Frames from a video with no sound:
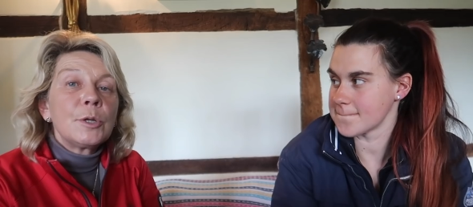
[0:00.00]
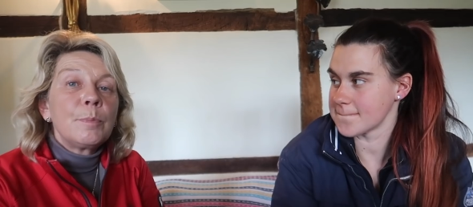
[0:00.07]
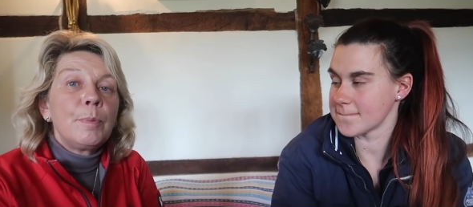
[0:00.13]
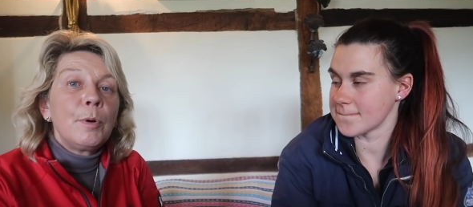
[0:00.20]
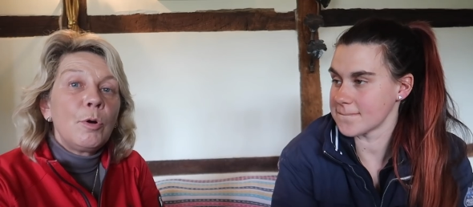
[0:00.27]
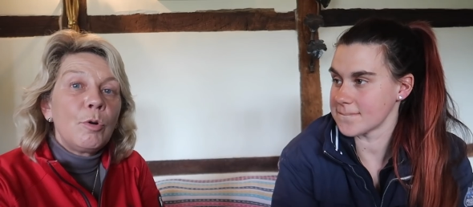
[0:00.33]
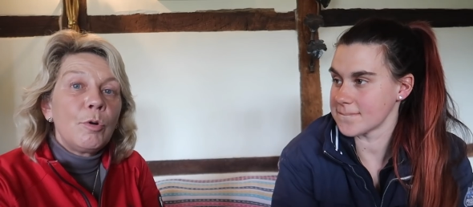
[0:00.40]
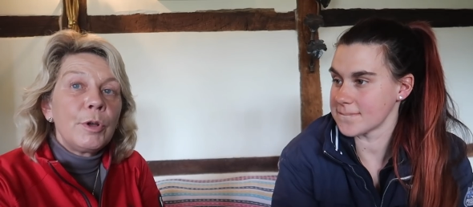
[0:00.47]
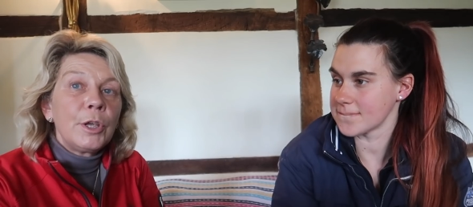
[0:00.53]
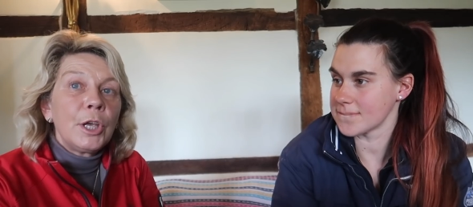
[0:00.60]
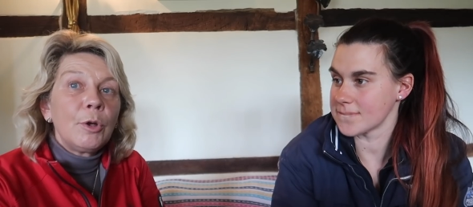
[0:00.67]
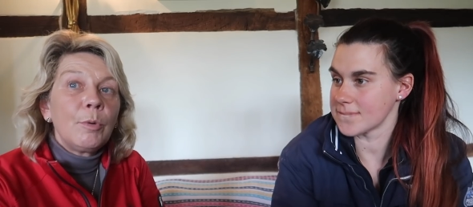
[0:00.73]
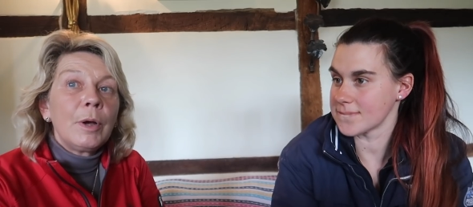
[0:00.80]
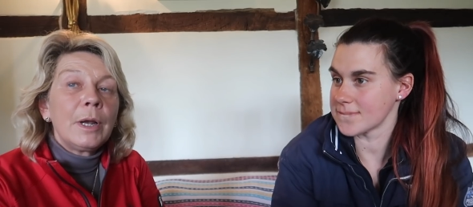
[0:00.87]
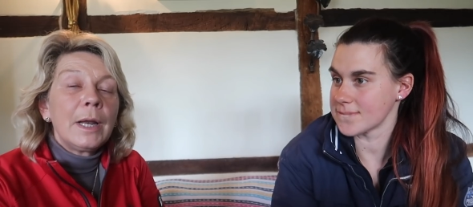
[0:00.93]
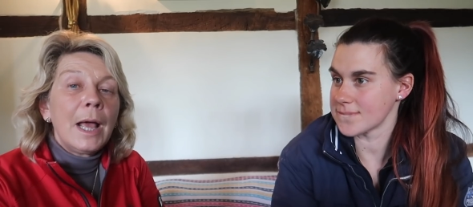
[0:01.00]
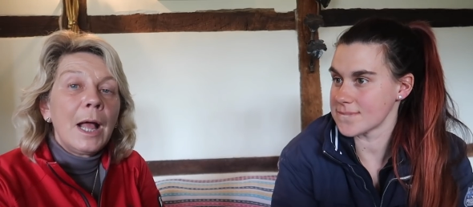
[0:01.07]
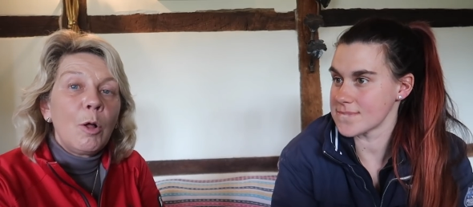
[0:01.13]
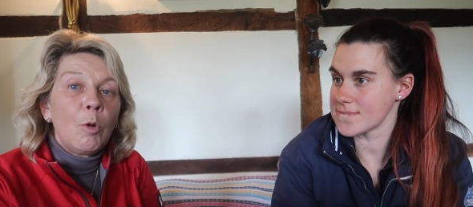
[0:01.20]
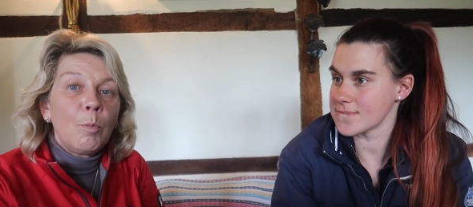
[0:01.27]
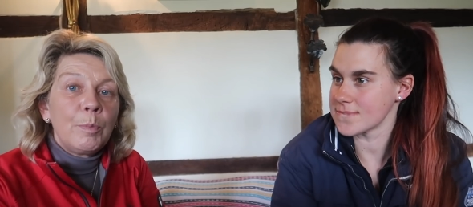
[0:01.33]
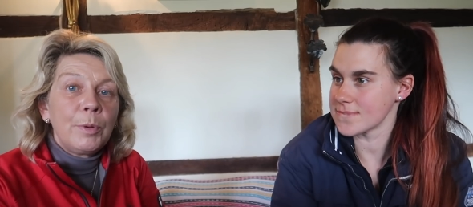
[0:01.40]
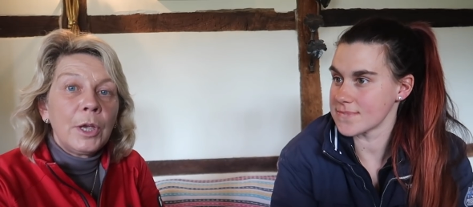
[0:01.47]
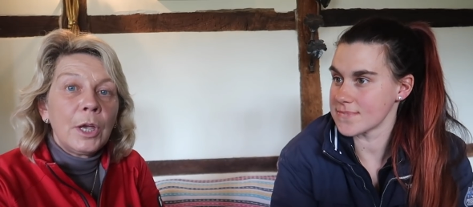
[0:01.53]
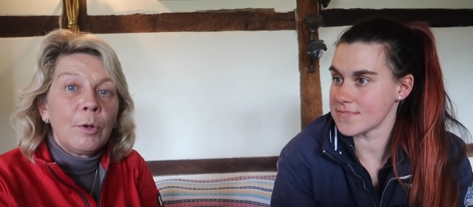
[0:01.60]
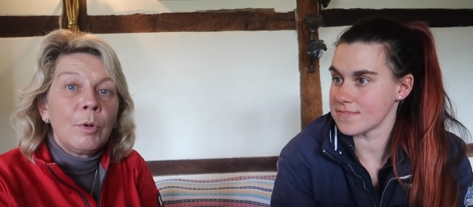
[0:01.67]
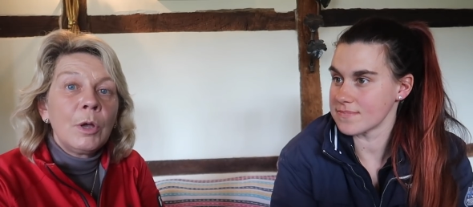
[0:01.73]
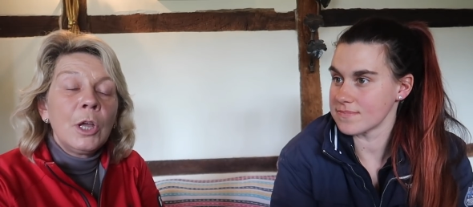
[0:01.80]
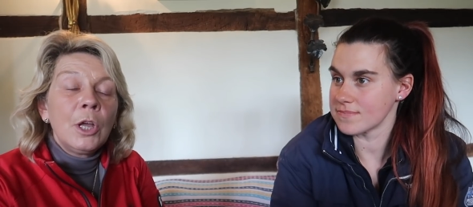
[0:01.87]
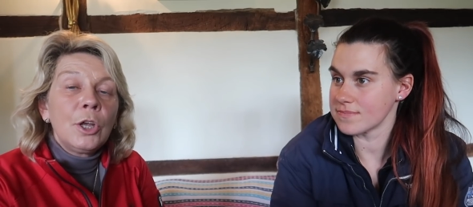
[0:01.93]
Speaker 1: support you and help
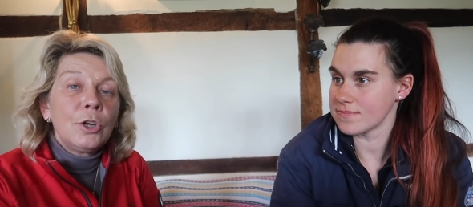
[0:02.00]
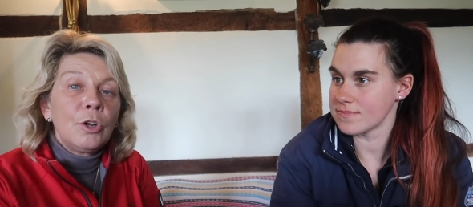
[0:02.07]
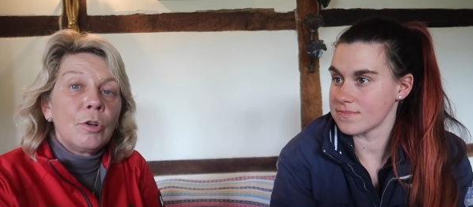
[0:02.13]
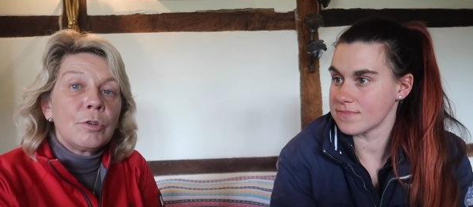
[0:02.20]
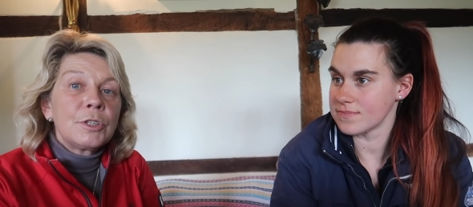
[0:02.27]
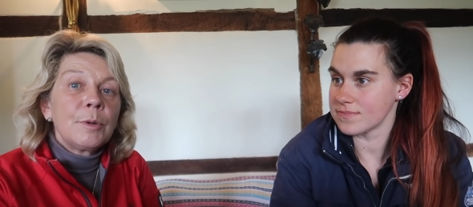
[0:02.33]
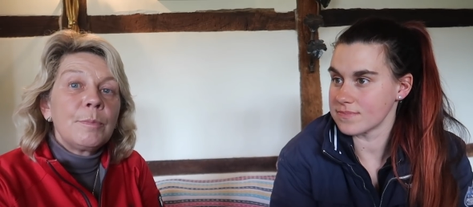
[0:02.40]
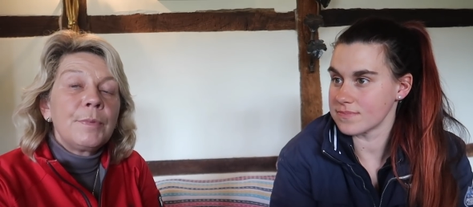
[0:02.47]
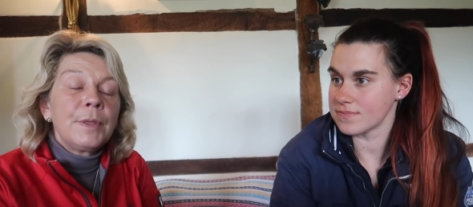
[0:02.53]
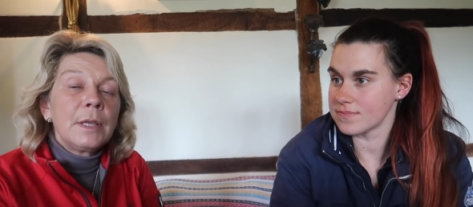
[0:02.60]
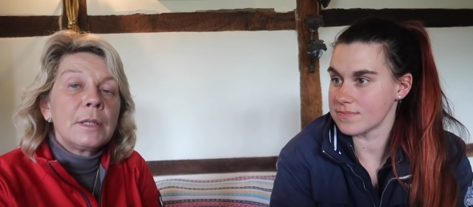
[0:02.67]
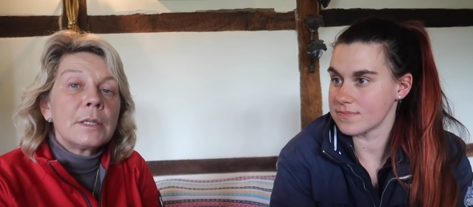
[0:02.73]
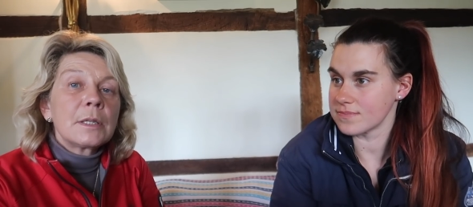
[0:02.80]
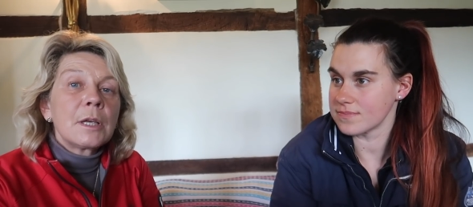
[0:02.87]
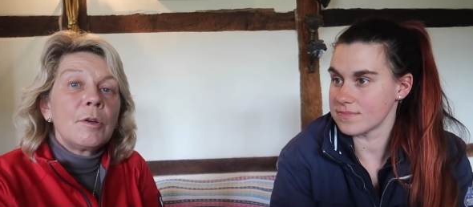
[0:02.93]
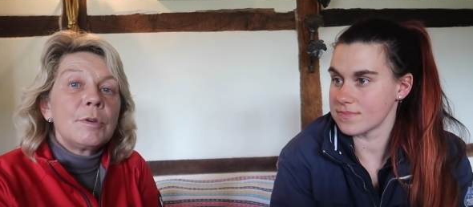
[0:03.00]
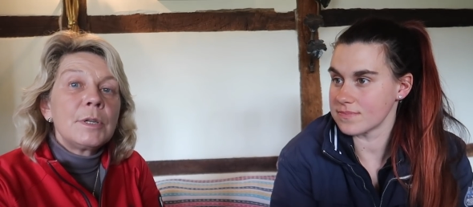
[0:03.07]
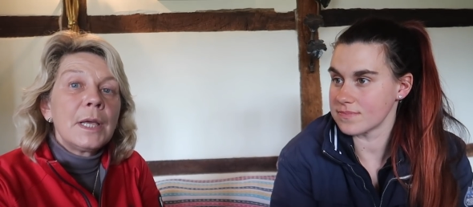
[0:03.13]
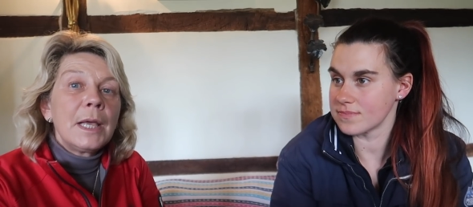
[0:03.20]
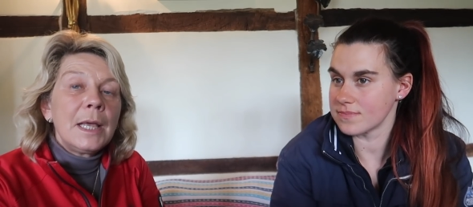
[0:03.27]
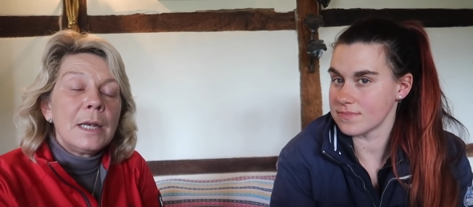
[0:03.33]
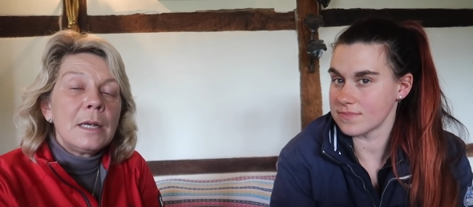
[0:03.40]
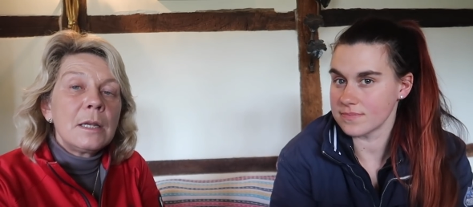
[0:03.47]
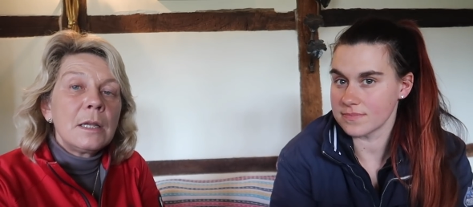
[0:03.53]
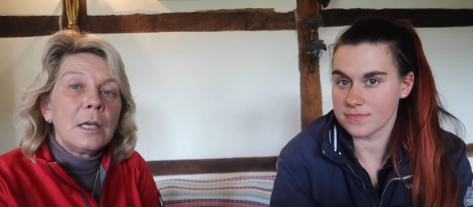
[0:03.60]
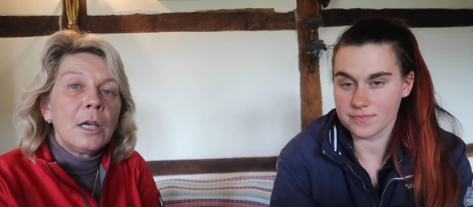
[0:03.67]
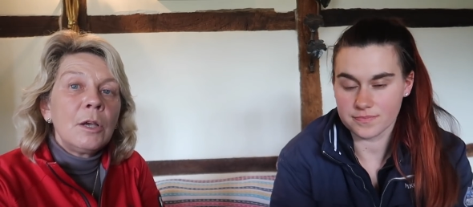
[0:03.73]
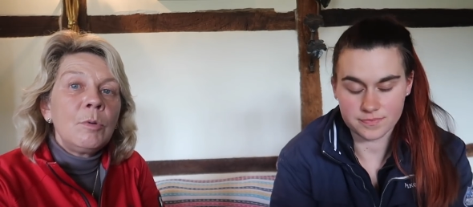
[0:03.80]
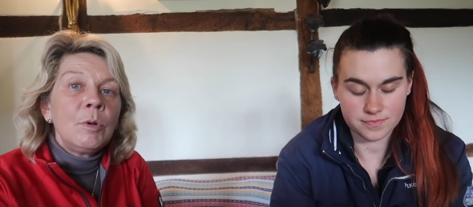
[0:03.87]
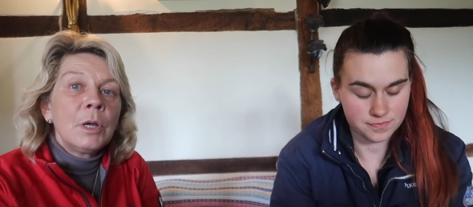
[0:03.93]
you not something that's going to hinder
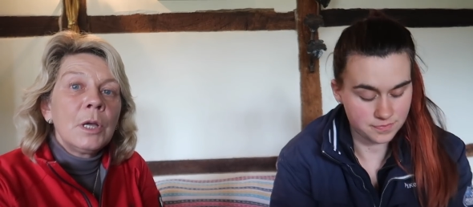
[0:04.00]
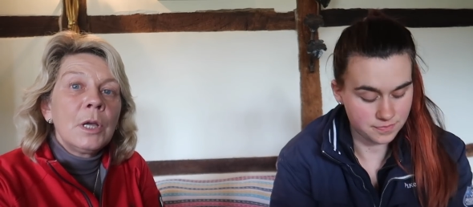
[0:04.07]
you